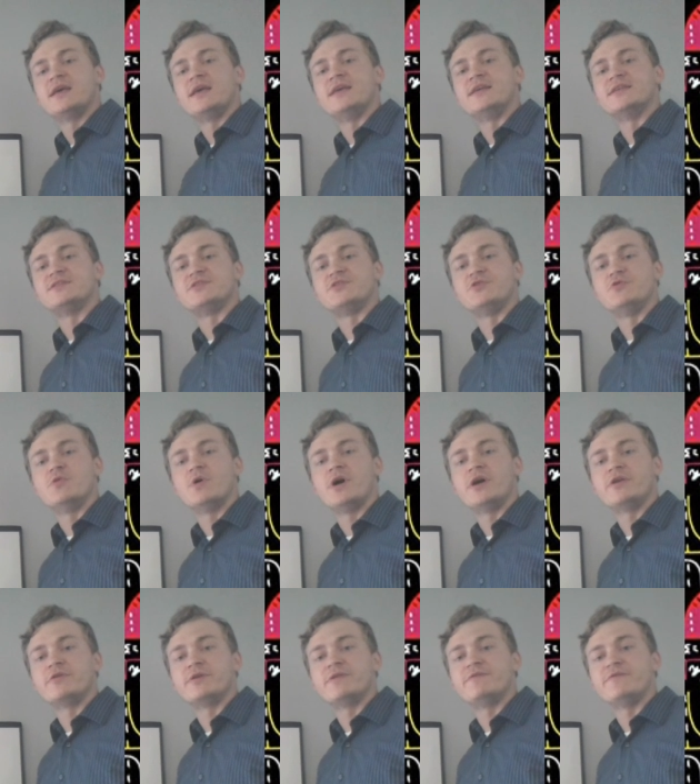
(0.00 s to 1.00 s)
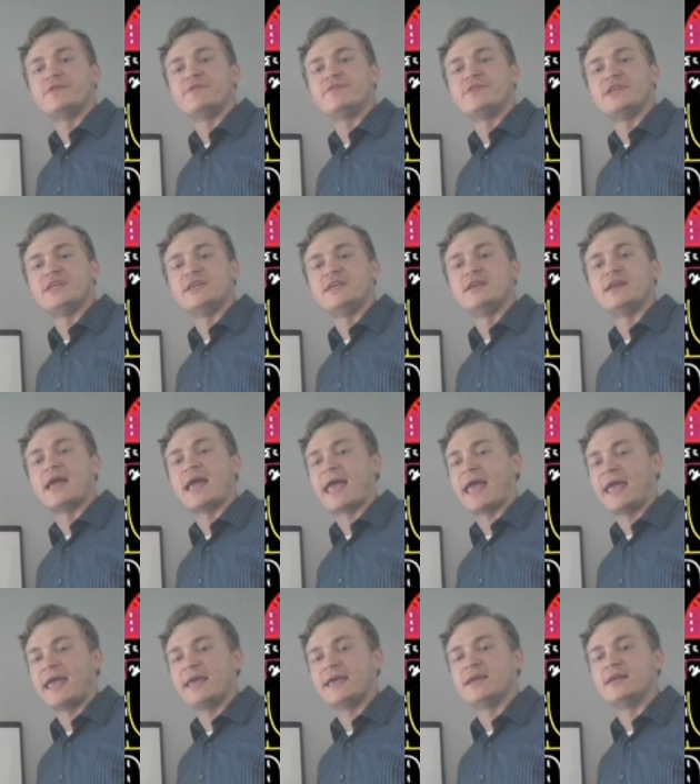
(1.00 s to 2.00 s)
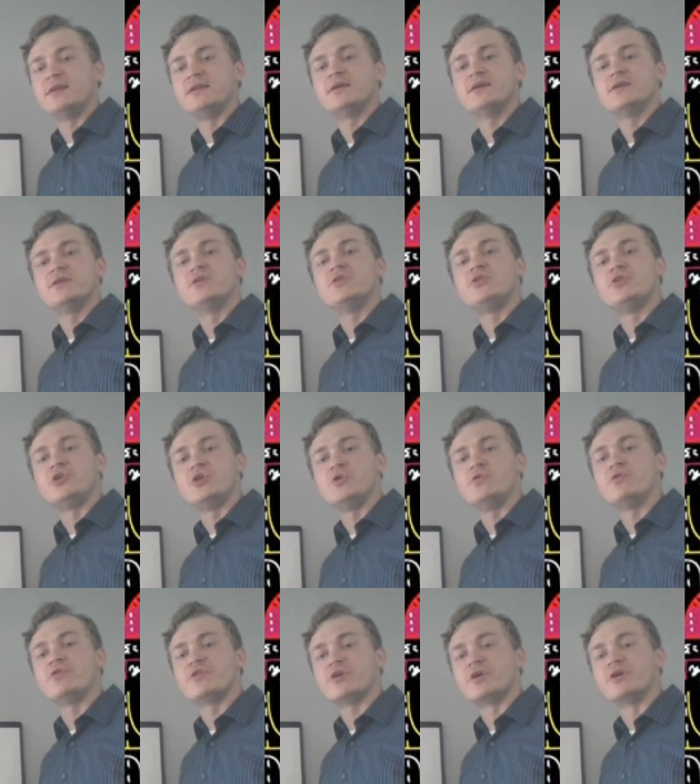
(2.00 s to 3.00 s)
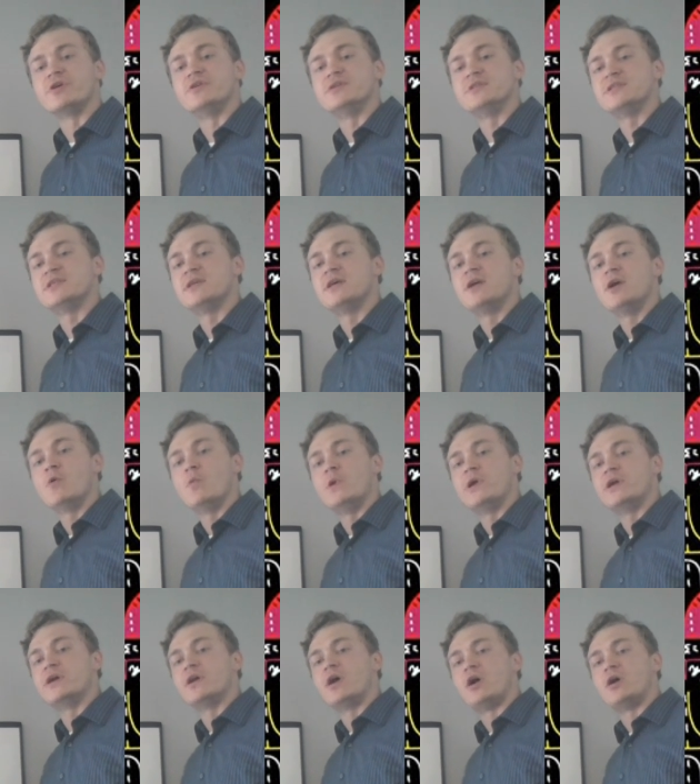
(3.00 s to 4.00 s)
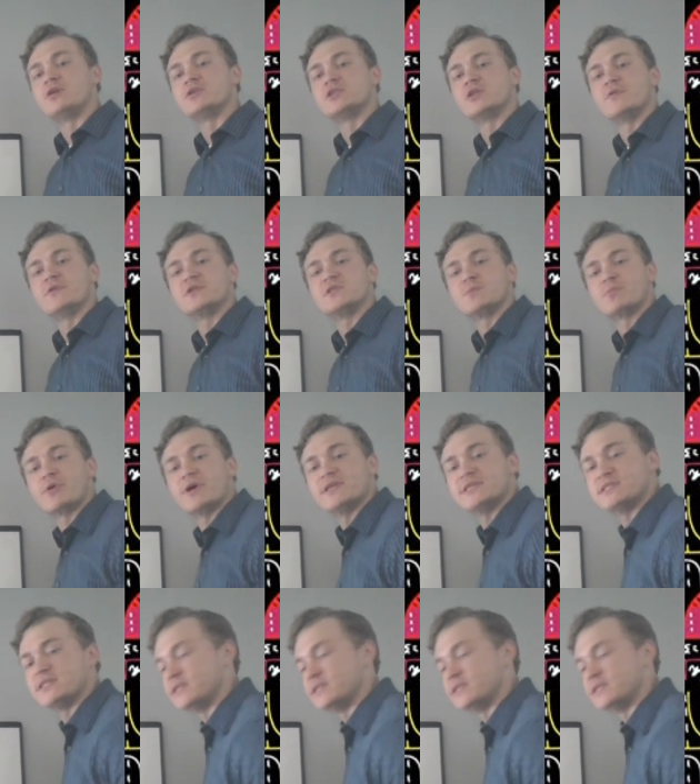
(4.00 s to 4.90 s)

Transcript: is 215 and 2 thirds. We could also express